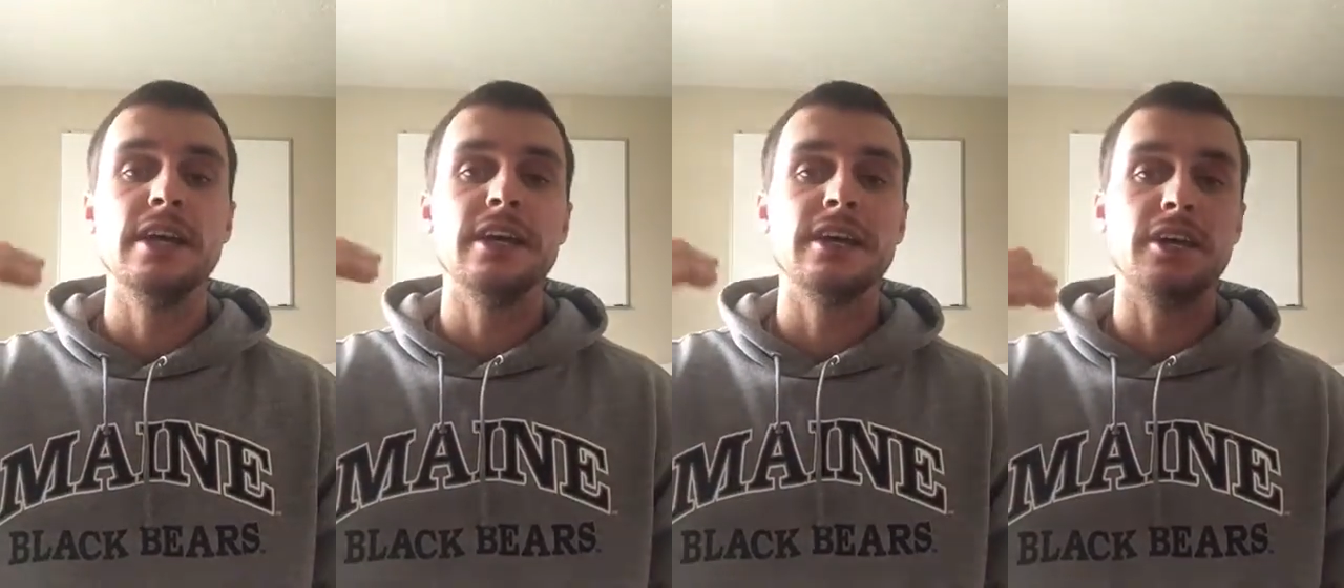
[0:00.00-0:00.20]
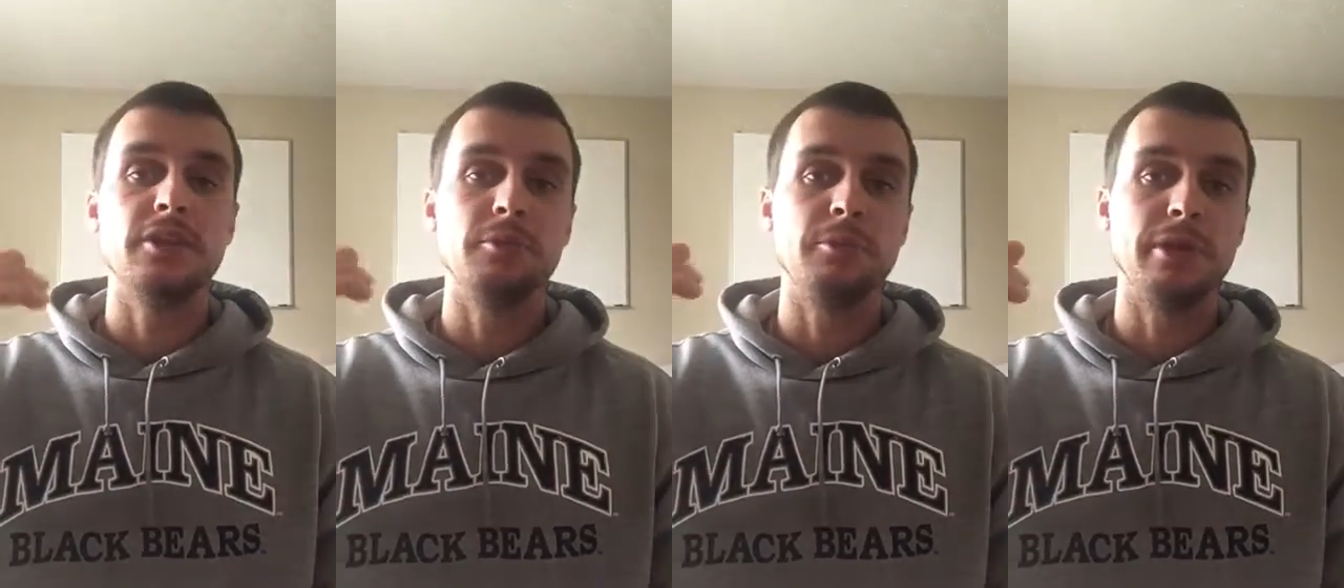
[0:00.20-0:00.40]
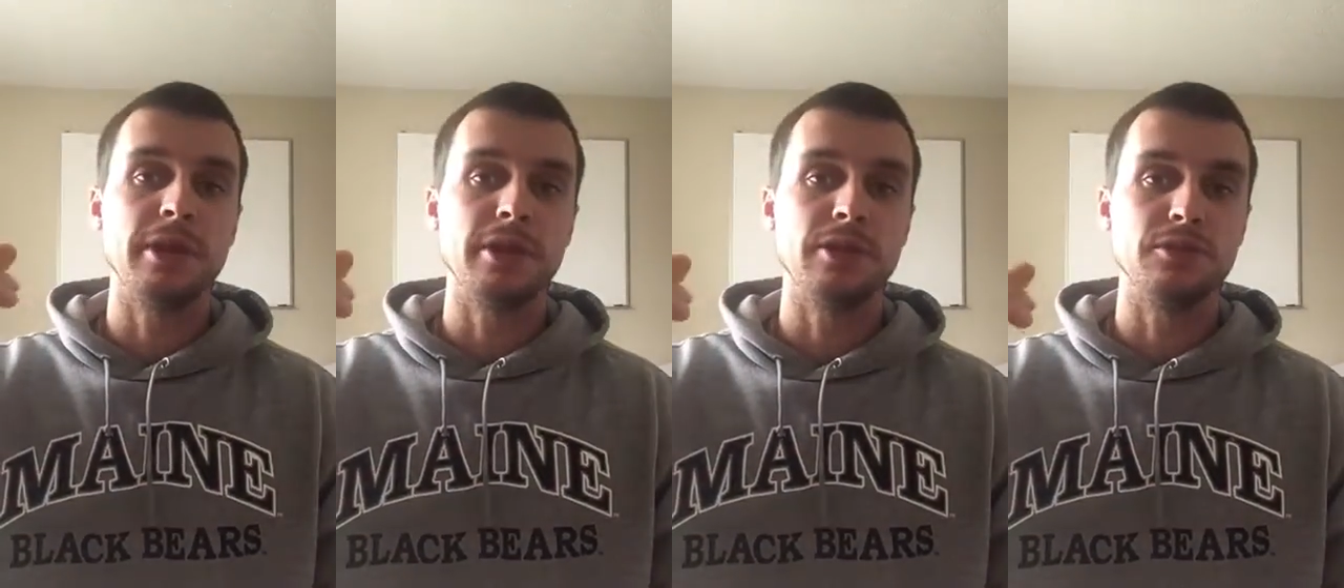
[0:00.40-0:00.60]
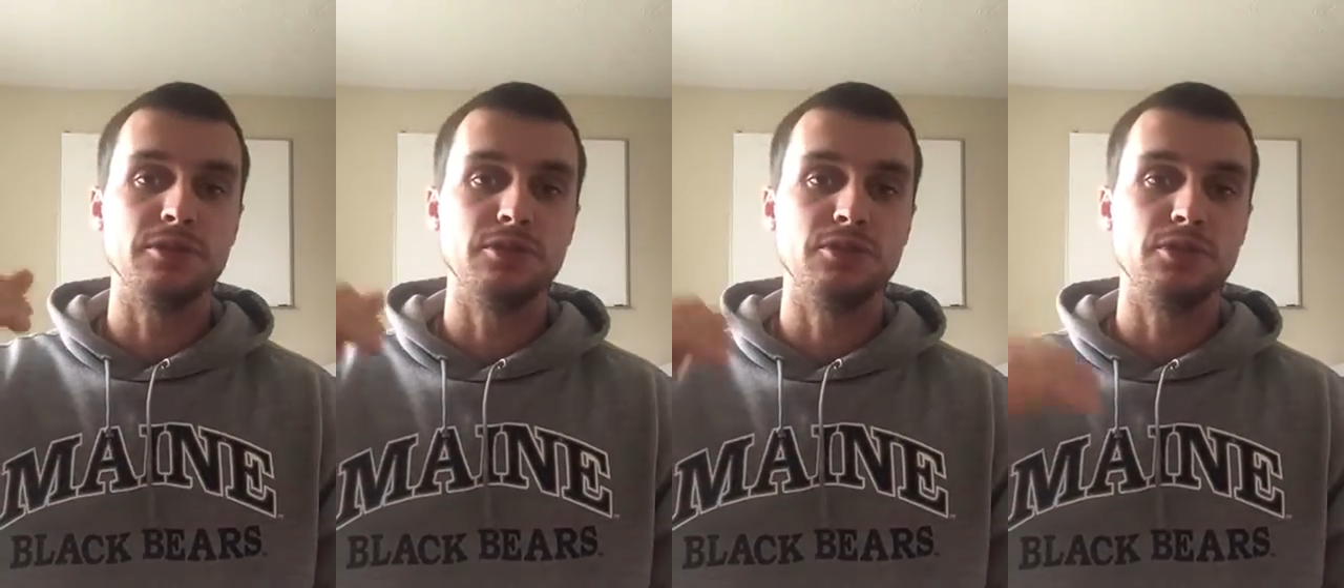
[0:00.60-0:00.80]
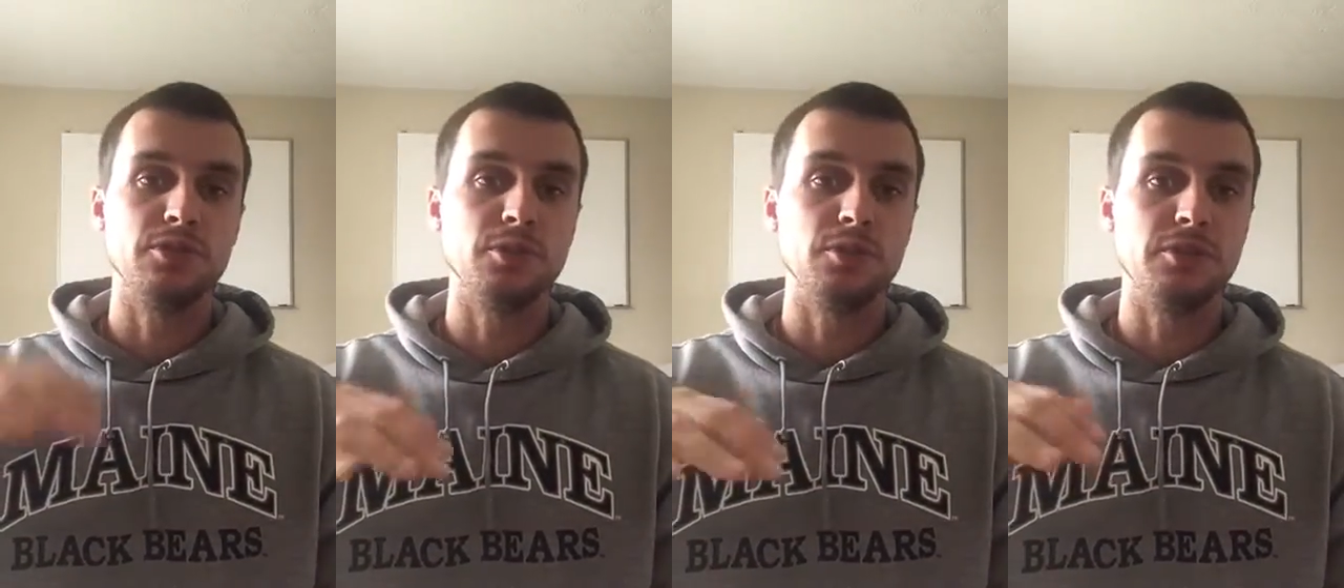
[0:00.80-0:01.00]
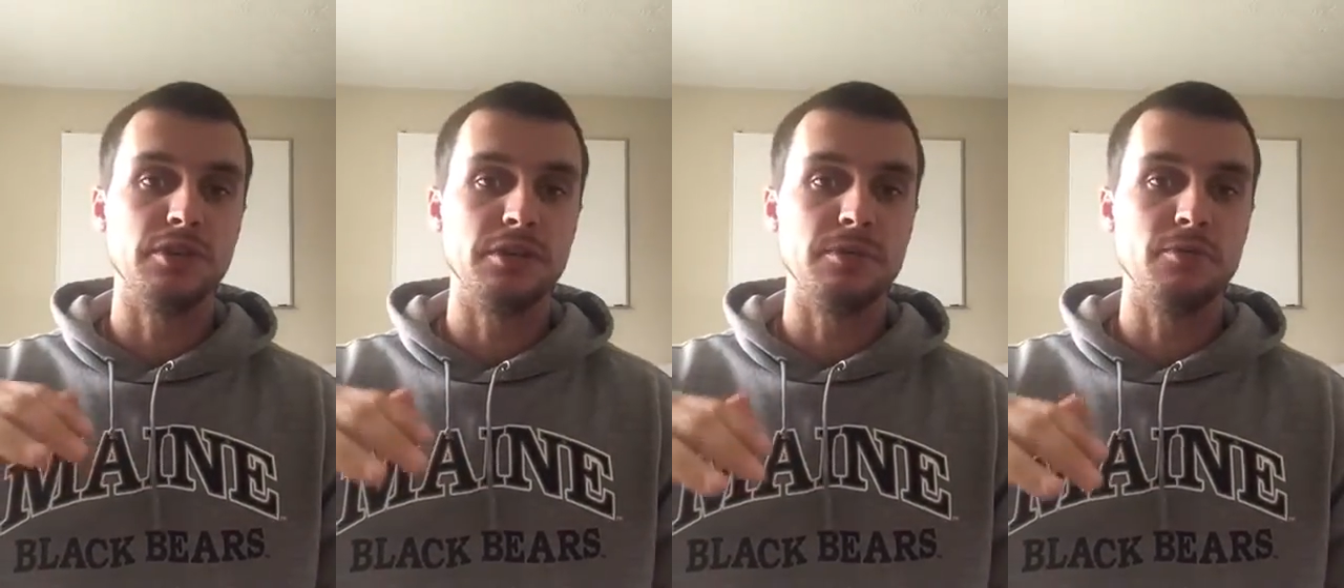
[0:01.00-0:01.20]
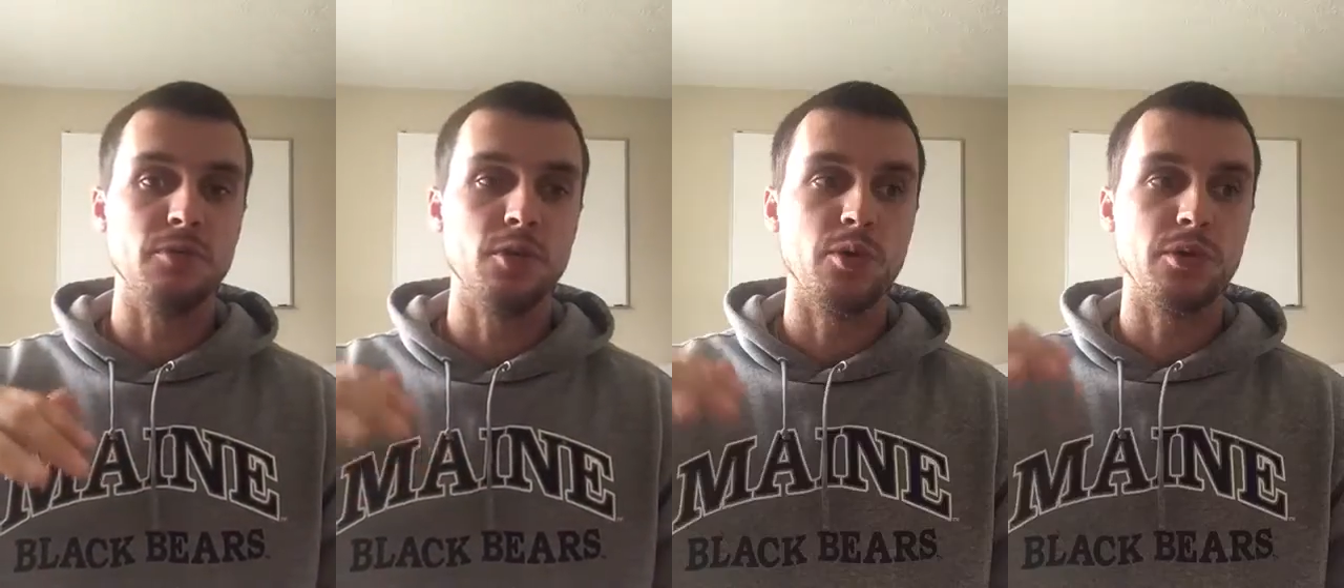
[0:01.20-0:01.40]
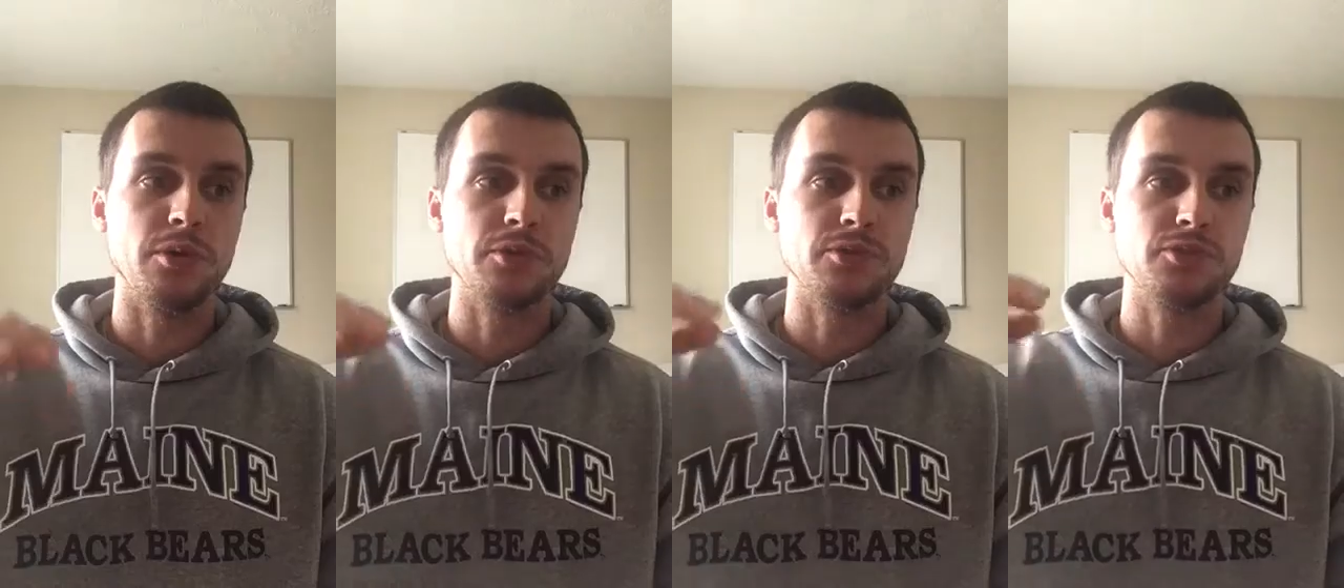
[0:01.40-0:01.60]
compared to the
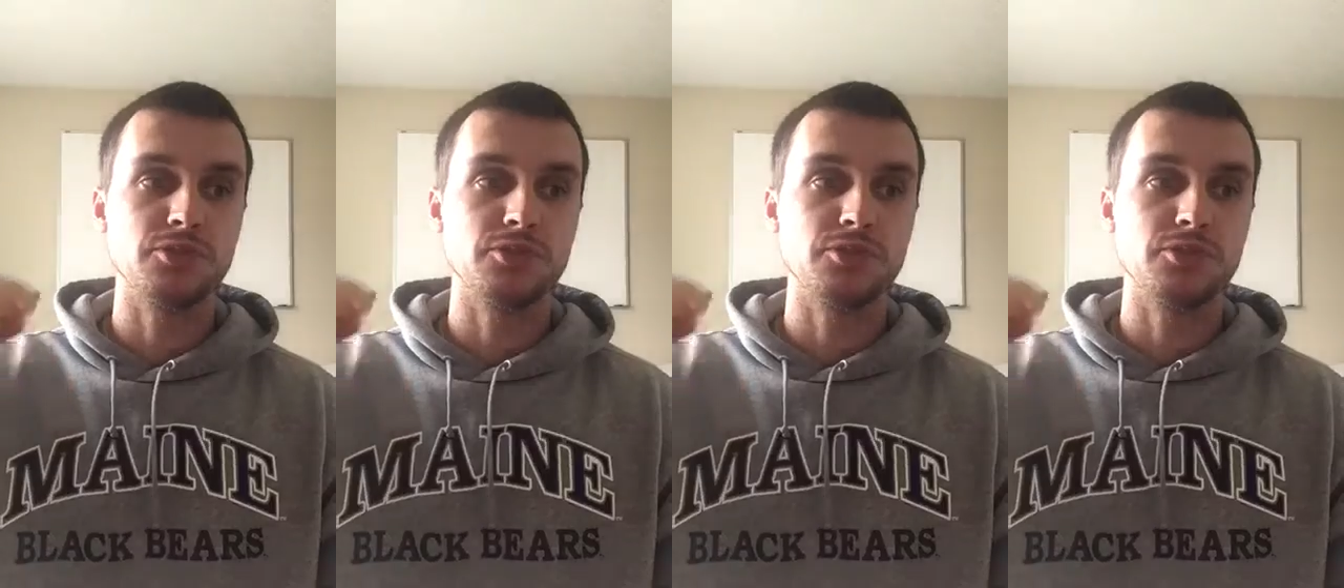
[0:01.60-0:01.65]
more